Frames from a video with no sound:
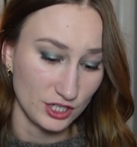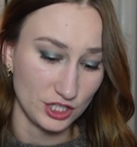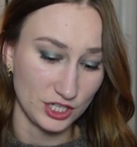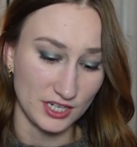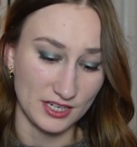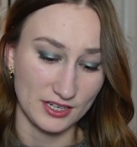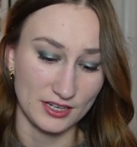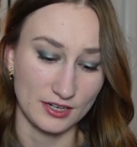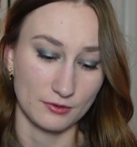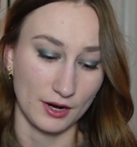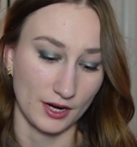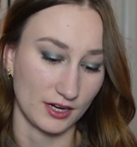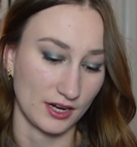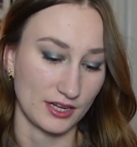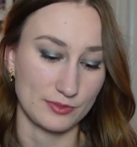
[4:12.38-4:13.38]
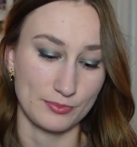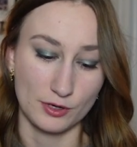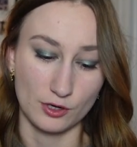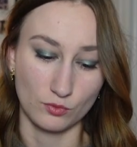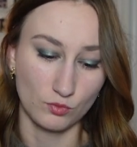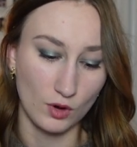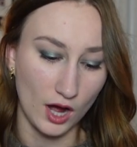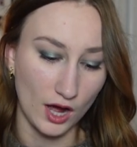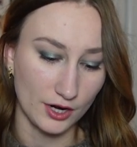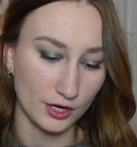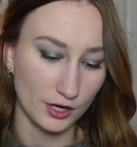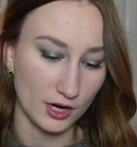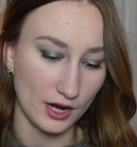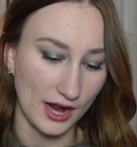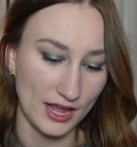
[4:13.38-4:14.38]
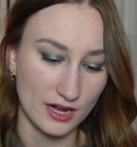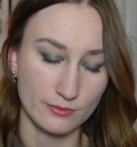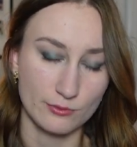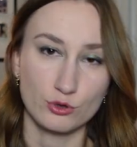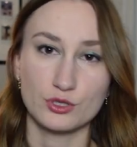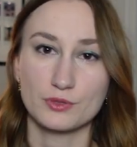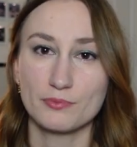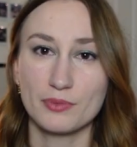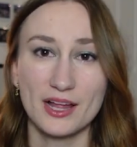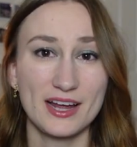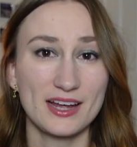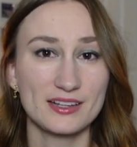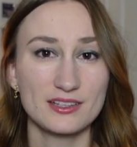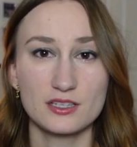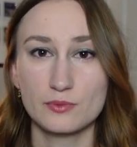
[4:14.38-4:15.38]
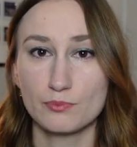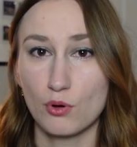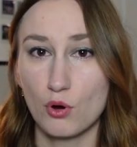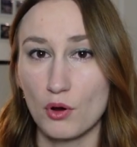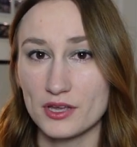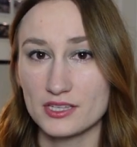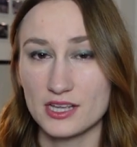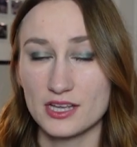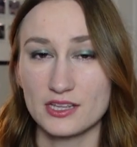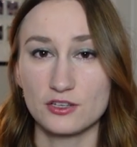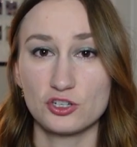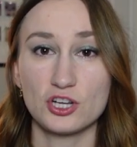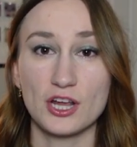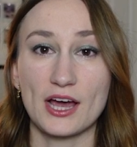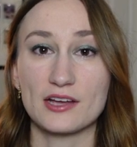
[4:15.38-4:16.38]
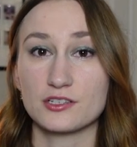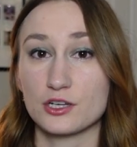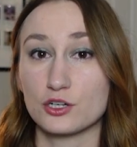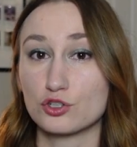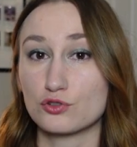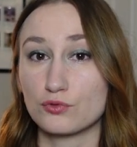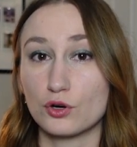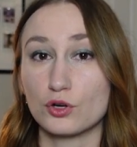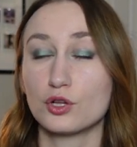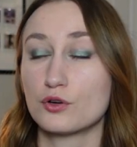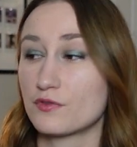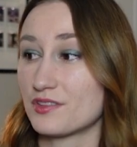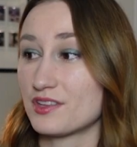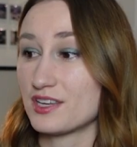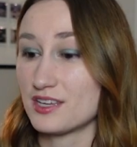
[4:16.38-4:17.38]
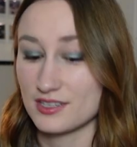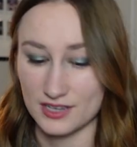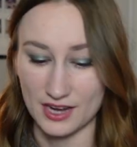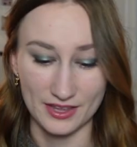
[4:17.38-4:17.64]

She can recognize pure water, animals, plants, poisons. She has control over these.